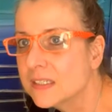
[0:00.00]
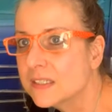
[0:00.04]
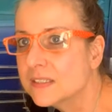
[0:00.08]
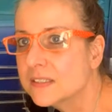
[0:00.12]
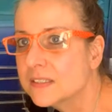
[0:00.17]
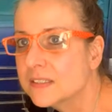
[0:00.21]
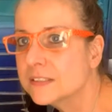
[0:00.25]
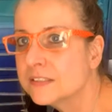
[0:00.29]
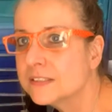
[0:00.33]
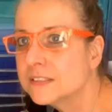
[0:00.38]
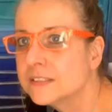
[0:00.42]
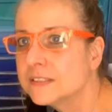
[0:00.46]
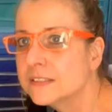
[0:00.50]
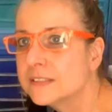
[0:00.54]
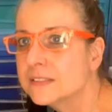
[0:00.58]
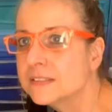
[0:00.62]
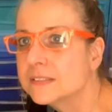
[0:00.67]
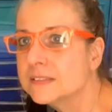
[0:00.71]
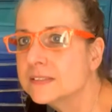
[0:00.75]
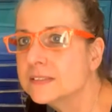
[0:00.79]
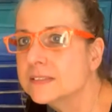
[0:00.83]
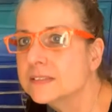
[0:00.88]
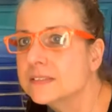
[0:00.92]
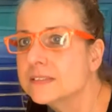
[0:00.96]

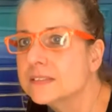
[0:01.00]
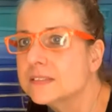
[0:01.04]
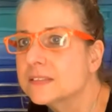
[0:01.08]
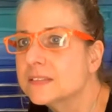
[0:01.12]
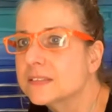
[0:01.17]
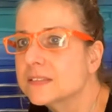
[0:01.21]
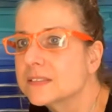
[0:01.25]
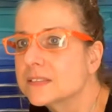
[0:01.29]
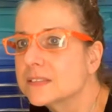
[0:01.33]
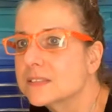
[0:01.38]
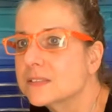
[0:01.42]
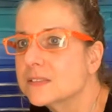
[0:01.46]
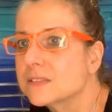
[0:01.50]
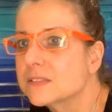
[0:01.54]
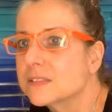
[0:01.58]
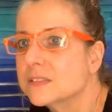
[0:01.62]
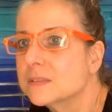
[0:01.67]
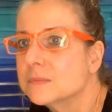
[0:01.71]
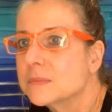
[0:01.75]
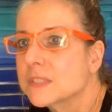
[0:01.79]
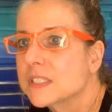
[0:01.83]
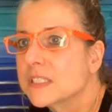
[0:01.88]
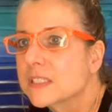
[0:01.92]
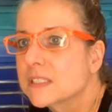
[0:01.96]
So
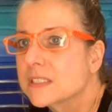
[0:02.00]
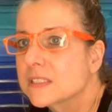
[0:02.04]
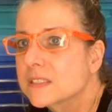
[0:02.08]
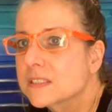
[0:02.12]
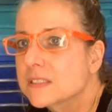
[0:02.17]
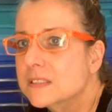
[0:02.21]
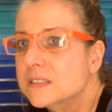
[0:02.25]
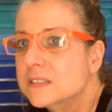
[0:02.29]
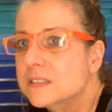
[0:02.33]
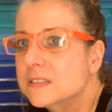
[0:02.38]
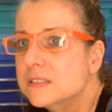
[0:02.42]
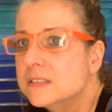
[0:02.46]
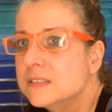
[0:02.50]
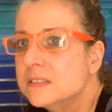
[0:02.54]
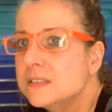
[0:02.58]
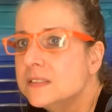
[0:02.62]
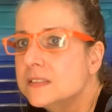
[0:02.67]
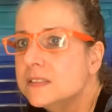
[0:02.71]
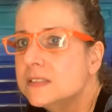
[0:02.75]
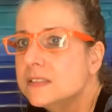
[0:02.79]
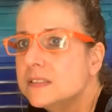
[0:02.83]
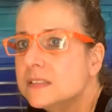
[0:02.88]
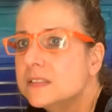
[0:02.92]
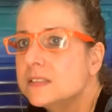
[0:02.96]
you might like
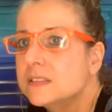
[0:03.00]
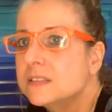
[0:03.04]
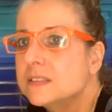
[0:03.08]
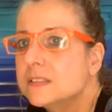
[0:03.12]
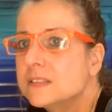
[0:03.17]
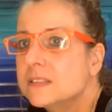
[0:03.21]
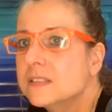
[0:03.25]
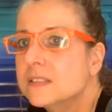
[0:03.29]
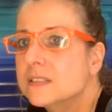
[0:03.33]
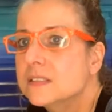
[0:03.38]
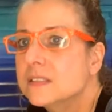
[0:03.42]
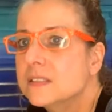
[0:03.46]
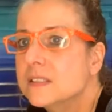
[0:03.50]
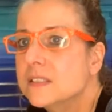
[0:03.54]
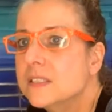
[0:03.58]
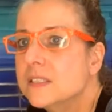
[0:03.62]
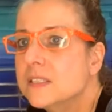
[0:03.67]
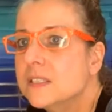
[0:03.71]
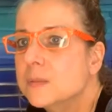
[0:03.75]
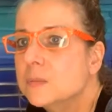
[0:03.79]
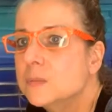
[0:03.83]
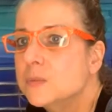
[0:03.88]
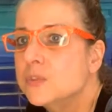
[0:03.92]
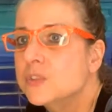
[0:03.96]
this.
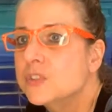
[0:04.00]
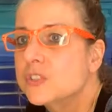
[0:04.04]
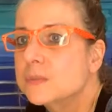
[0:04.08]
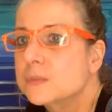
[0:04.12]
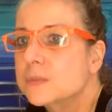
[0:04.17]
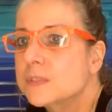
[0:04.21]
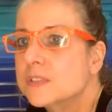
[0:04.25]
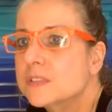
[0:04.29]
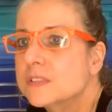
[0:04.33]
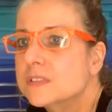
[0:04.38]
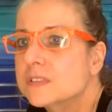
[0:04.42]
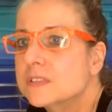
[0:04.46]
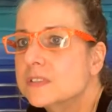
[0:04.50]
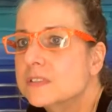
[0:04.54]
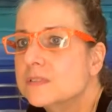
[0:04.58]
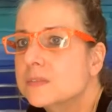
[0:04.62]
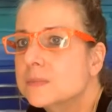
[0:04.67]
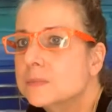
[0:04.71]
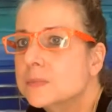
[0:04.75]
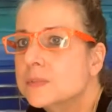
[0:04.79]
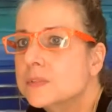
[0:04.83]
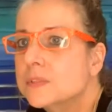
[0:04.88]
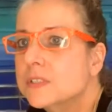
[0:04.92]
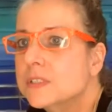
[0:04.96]
Moonshine
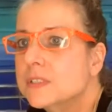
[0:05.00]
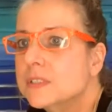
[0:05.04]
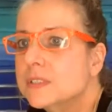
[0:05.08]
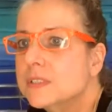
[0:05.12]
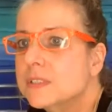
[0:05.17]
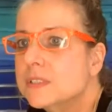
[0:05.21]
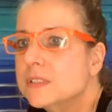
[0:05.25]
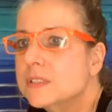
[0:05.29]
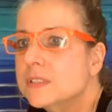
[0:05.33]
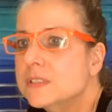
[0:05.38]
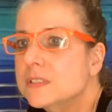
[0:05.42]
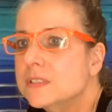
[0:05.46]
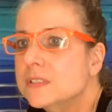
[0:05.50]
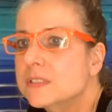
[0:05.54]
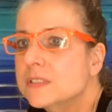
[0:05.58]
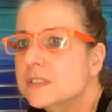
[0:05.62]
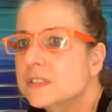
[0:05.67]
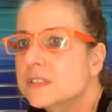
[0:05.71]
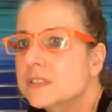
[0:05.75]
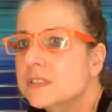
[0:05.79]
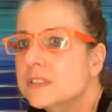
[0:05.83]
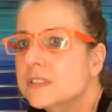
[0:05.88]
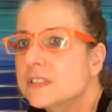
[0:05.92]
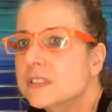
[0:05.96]
silver
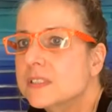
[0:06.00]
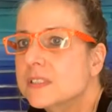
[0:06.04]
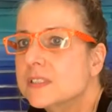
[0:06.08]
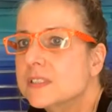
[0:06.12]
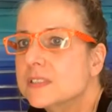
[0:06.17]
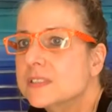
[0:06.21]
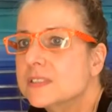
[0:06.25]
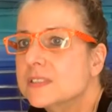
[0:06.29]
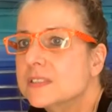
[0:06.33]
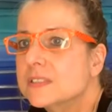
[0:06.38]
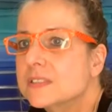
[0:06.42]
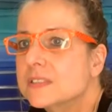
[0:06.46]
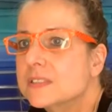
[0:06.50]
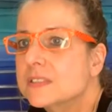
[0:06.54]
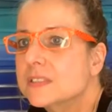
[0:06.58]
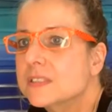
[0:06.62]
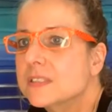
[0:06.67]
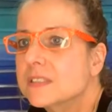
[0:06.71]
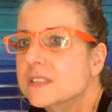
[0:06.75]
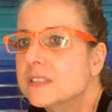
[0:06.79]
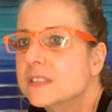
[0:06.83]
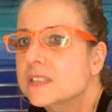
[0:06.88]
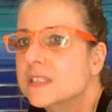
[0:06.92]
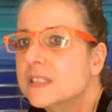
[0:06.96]
bullet. Yes.
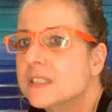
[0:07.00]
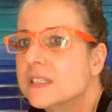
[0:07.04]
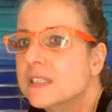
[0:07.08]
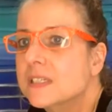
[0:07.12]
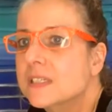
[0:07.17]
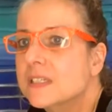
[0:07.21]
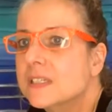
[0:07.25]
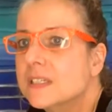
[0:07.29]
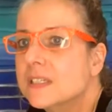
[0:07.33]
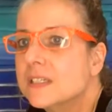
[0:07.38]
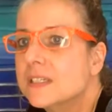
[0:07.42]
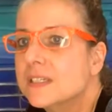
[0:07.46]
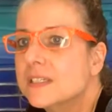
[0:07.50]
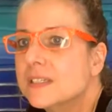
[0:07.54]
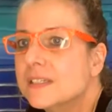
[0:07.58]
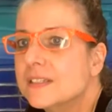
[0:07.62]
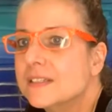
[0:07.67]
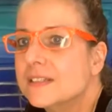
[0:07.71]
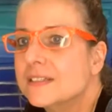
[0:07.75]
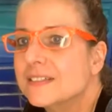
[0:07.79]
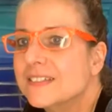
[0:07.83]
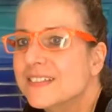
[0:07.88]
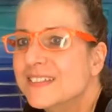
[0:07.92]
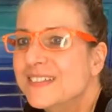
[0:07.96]

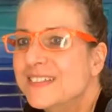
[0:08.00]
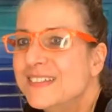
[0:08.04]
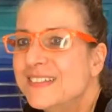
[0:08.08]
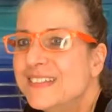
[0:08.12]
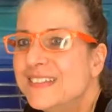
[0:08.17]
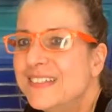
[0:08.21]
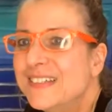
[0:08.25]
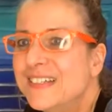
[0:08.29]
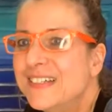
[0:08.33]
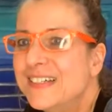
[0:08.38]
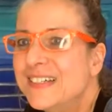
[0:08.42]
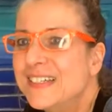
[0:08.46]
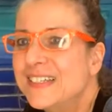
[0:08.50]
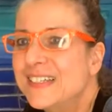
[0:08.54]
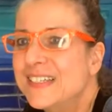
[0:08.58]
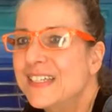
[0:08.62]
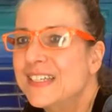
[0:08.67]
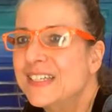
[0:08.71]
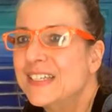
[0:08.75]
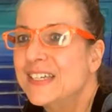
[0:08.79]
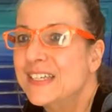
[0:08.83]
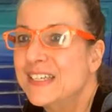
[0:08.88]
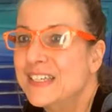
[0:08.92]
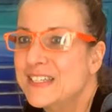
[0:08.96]
Hi
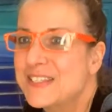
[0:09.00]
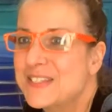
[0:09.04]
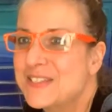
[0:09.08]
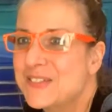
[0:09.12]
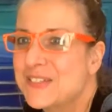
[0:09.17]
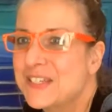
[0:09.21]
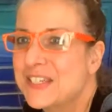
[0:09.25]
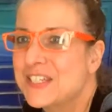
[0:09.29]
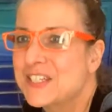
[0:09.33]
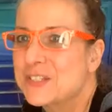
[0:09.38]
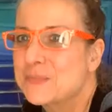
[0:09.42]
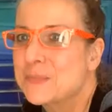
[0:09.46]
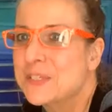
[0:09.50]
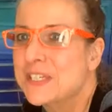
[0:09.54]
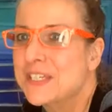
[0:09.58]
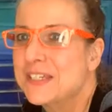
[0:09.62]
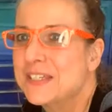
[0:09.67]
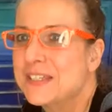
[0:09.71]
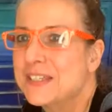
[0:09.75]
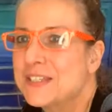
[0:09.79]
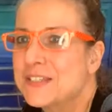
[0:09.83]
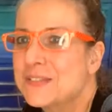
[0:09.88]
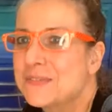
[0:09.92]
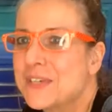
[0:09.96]
Dana, yes, you catch me
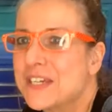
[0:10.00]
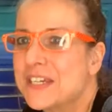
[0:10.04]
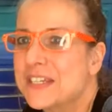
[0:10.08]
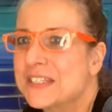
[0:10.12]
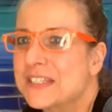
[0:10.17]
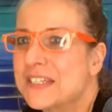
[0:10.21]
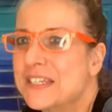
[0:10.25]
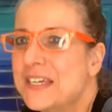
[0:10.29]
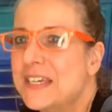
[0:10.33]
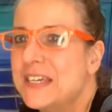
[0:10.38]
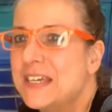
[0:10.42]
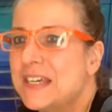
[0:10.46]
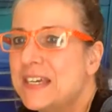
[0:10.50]
here, that's right.